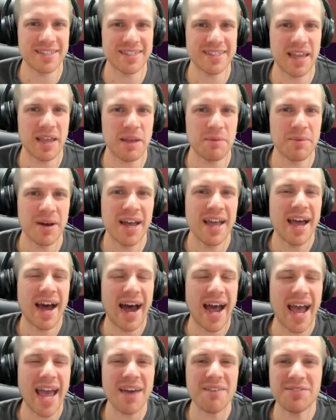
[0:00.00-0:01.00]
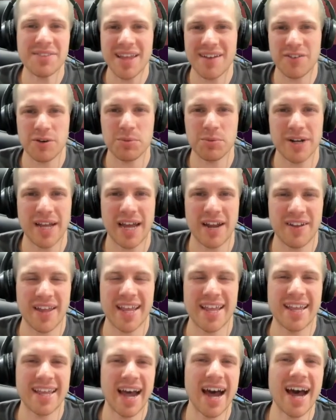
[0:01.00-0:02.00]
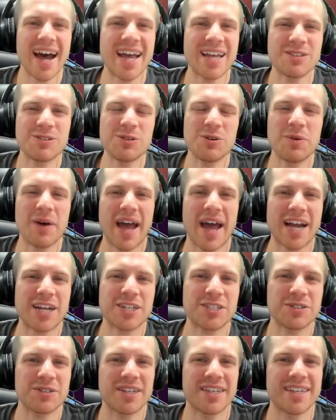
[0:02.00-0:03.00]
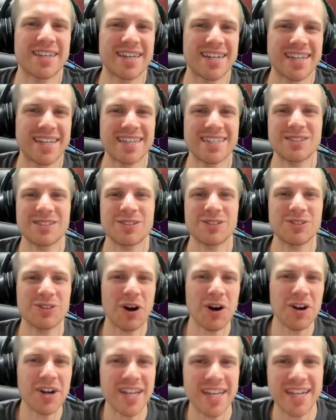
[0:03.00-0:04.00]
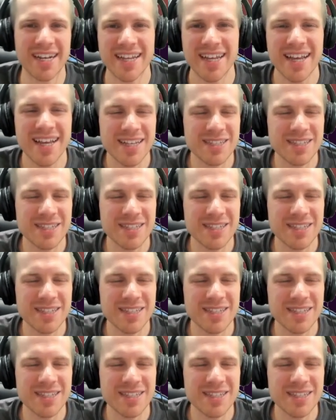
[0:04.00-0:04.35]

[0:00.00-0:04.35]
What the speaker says: game, I have never put out a guide to actually getting started.